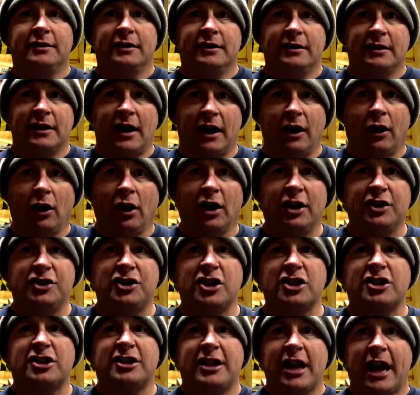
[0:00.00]
So you're
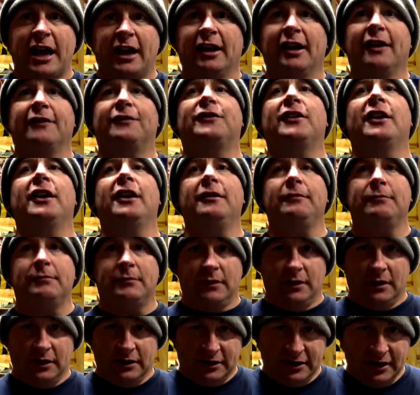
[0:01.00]
working endurance,
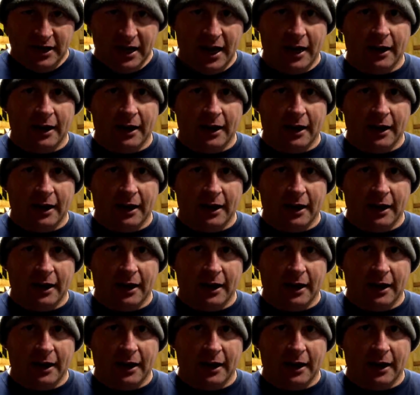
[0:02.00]
grip,